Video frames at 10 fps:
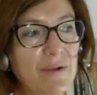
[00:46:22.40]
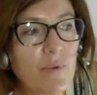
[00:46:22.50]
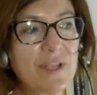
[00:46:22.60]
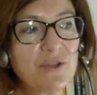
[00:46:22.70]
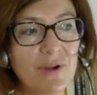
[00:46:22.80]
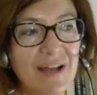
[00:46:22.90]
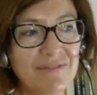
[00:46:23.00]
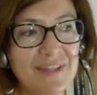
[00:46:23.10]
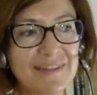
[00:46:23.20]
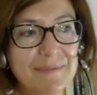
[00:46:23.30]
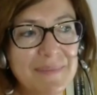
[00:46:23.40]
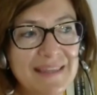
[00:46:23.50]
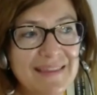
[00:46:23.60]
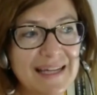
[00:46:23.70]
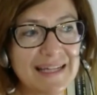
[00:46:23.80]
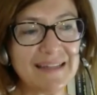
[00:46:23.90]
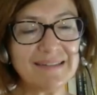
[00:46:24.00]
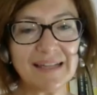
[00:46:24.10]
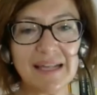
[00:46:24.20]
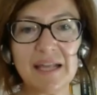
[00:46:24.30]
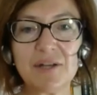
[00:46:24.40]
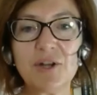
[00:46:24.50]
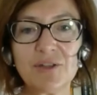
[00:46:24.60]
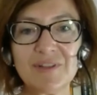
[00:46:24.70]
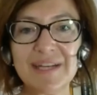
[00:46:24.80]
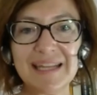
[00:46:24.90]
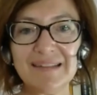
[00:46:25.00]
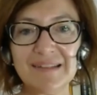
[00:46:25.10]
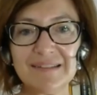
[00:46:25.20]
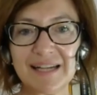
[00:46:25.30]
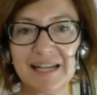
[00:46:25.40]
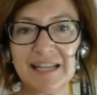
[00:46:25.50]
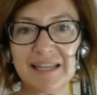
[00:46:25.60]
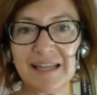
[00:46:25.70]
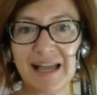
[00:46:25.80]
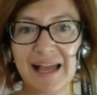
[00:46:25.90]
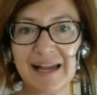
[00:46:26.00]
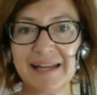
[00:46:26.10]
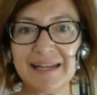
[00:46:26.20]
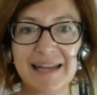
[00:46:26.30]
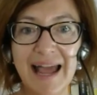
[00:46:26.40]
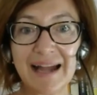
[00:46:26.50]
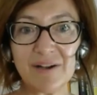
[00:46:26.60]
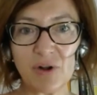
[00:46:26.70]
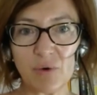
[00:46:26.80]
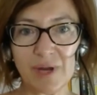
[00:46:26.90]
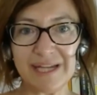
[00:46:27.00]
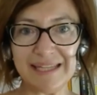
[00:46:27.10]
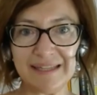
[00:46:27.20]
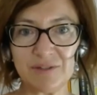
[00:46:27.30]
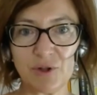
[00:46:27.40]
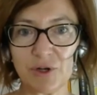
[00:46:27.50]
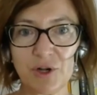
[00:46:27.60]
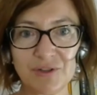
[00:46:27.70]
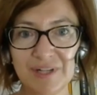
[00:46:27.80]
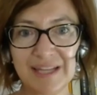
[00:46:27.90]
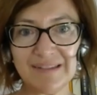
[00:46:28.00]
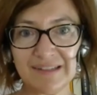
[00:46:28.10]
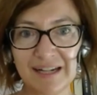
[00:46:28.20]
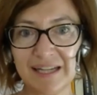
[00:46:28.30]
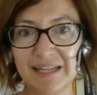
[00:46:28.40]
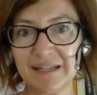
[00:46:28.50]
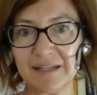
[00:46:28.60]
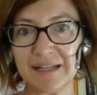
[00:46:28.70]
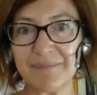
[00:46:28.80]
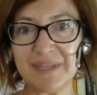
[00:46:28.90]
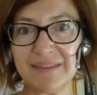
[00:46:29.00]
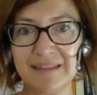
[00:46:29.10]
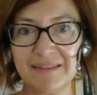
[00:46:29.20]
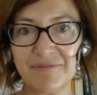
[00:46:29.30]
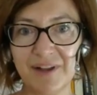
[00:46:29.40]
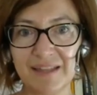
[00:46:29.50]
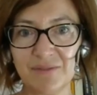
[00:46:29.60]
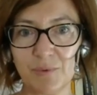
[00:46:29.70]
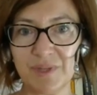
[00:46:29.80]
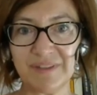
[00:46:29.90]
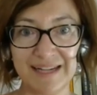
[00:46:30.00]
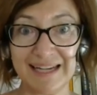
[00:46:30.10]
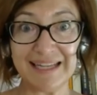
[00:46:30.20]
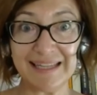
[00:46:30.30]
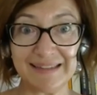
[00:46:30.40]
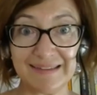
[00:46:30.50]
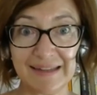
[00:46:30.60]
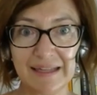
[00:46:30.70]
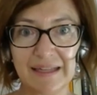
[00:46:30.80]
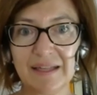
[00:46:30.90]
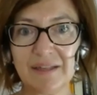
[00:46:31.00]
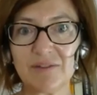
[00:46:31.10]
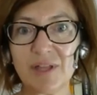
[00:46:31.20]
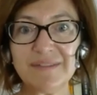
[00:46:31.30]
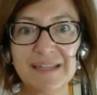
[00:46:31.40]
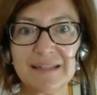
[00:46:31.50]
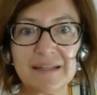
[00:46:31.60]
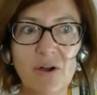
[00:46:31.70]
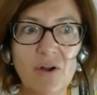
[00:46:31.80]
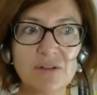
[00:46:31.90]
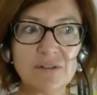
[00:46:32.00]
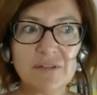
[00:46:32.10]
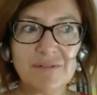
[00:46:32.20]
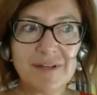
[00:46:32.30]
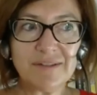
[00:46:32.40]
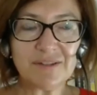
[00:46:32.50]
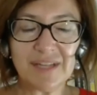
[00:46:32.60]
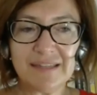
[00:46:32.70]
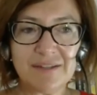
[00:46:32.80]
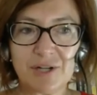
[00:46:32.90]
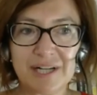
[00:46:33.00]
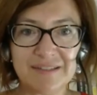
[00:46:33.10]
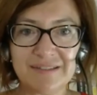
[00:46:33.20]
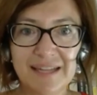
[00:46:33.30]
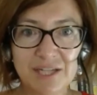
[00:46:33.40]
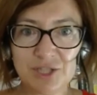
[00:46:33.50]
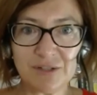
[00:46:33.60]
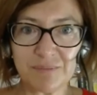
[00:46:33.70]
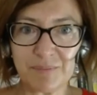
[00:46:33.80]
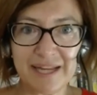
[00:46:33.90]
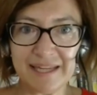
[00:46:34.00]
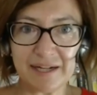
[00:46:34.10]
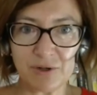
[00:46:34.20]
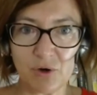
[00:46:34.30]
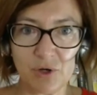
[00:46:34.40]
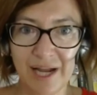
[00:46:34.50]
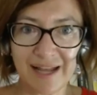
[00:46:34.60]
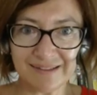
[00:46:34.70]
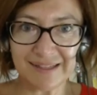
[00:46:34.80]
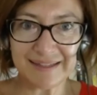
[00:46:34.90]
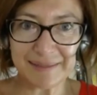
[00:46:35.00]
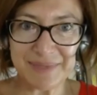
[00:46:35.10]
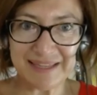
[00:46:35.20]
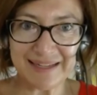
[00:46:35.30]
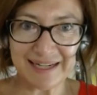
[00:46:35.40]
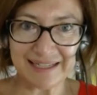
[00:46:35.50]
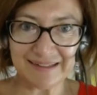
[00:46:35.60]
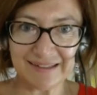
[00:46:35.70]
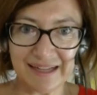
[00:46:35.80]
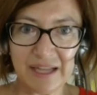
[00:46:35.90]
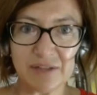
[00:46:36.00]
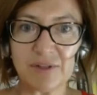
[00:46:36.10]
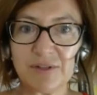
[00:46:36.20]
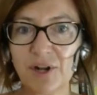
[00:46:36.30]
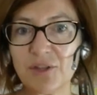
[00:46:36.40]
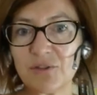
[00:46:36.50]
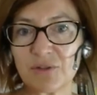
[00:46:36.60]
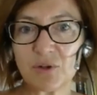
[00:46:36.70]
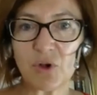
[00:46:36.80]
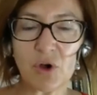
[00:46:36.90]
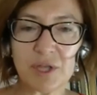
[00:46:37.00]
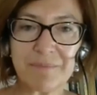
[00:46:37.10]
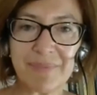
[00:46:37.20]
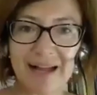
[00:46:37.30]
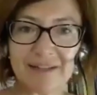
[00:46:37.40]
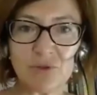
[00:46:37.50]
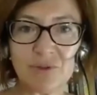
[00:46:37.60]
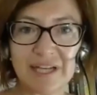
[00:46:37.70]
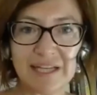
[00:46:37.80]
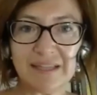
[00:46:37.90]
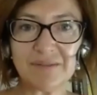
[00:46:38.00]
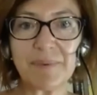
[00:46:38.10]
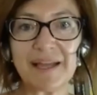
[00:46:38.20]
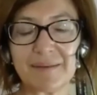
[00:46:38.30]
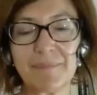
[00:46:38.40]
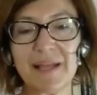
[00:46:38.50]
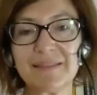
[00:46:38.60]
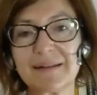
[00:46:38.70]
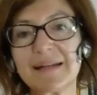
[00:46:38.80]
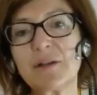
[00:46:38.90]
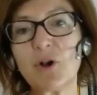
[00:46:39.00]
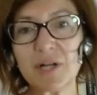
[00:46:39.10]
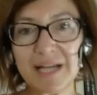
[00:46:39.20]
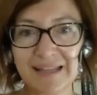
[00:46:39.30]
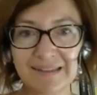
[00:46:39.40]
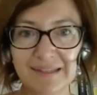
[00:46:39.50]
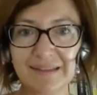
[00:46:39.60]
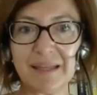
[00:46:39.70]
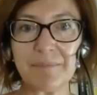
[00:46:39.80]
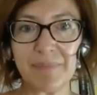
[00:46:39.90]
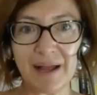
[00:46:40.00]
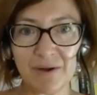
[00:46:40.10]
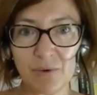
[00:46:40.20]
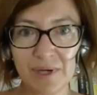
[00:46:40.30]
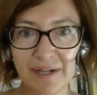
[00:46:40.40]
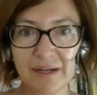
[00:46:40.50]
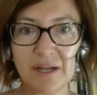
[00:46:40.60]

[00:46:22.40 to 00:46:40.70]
when you have intermediaries, not necessarily are a narrow elite or not necessarily can be identified with an elite. So I think also civil society organizations play a role as intermediaries. So it's not going back to the elite, but recognizing the power